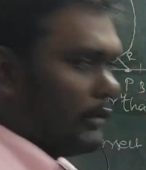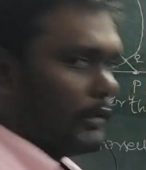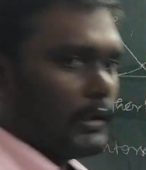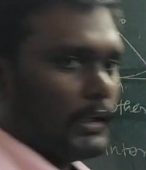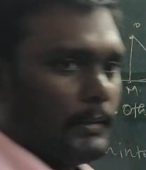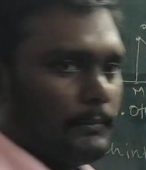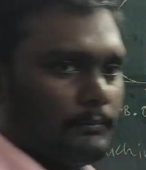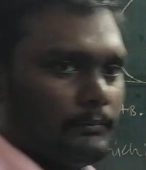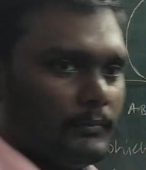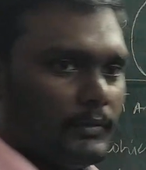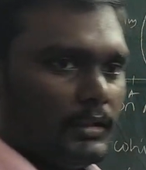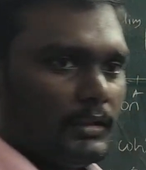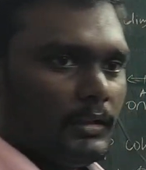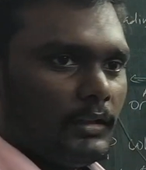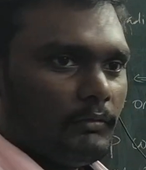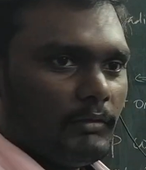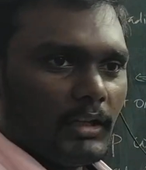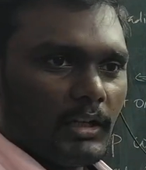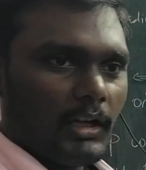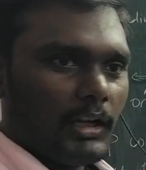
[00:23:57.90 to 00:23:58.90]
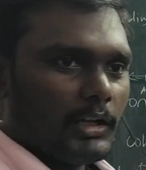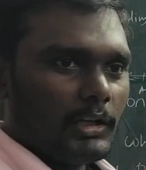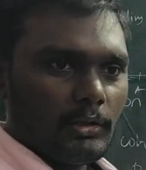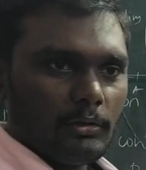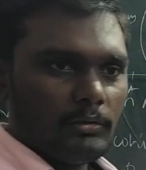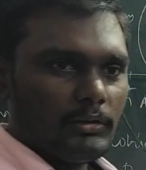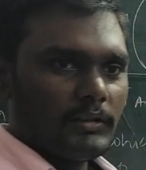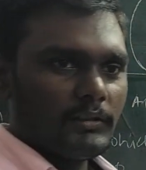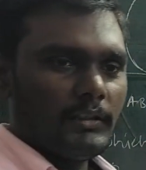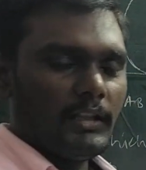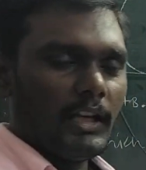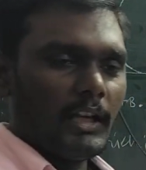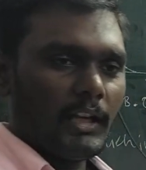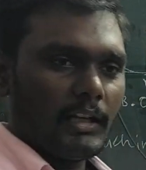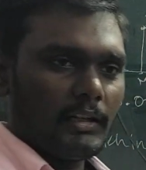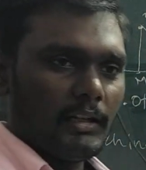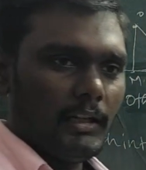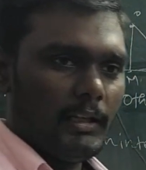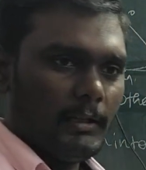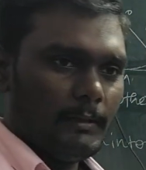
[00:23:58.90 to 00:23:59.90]
Okay, we can't do this
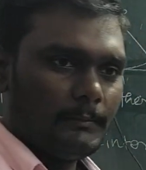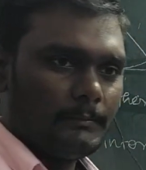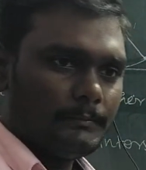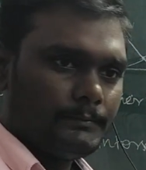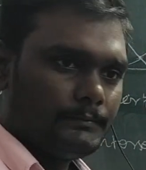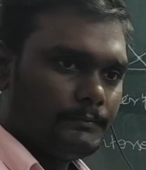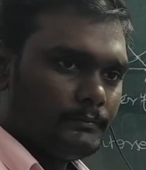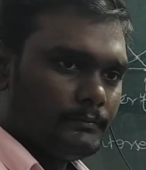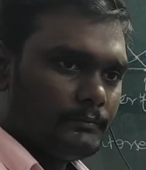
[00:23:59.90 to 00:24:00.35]
directly,